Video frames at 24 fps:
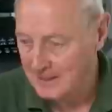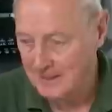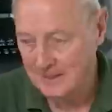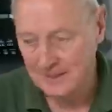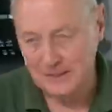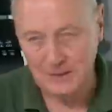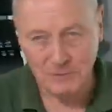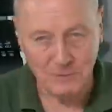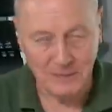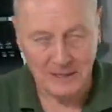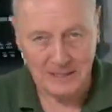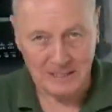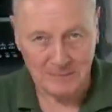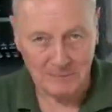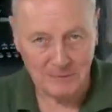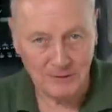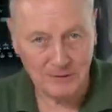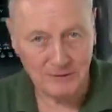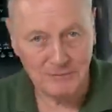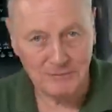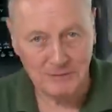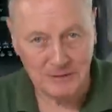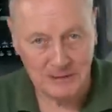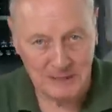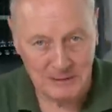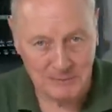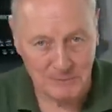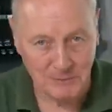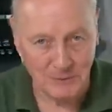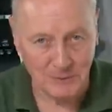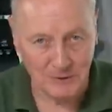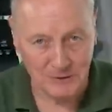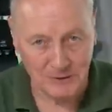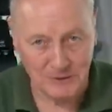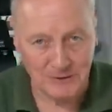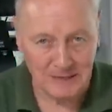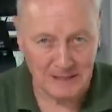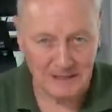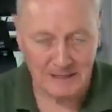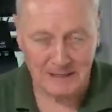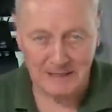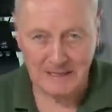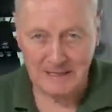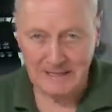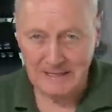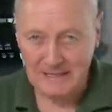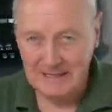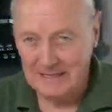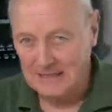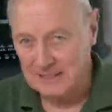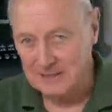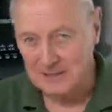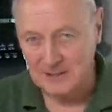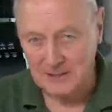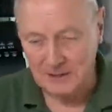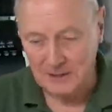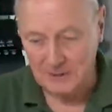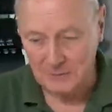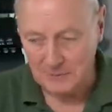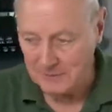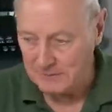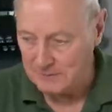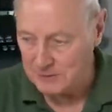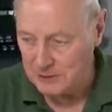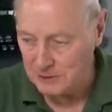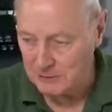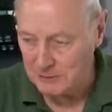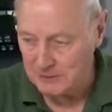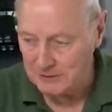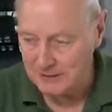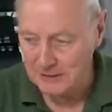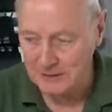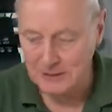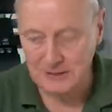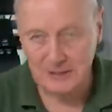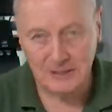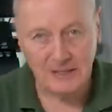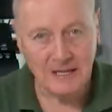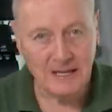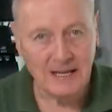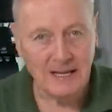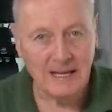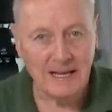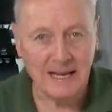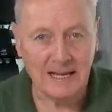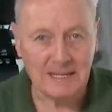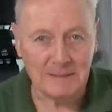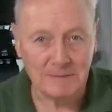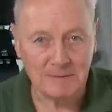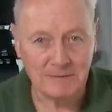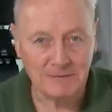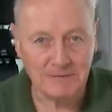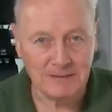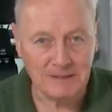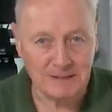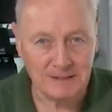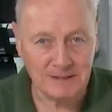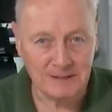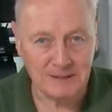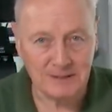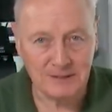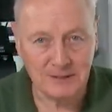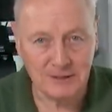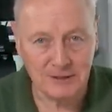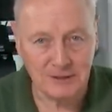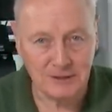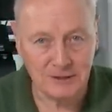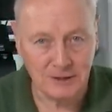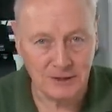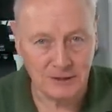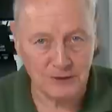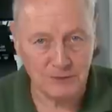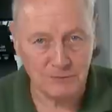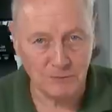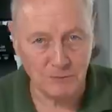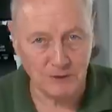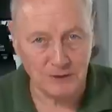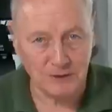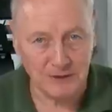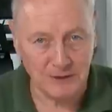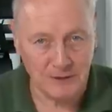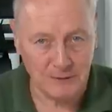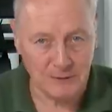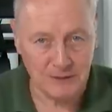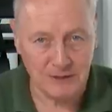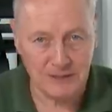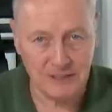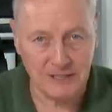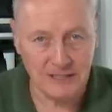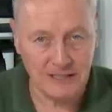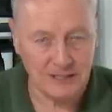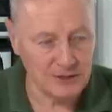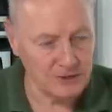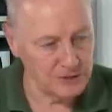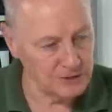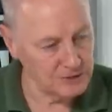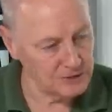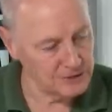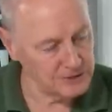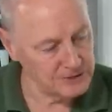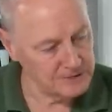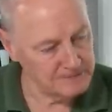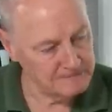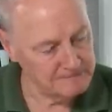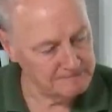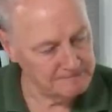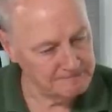You wake up at 3 in the morning and think there's another way of doing this, and I'm afraid this is just one of those occasions.